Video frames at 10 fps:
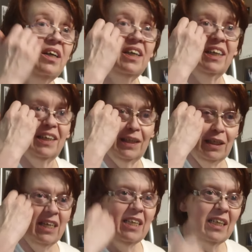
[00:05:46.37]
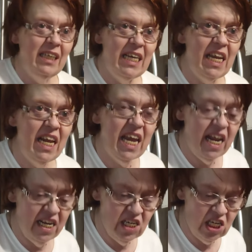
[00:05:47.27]
And Kitty
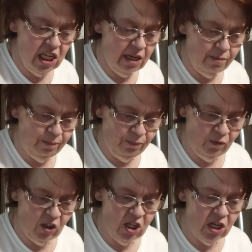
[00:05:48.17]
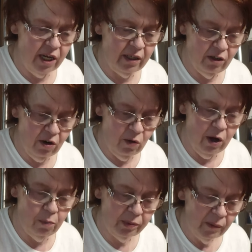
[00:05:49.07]
Cat is asleep. She's like, no
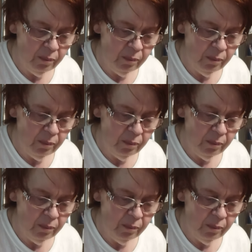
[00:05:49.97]
help.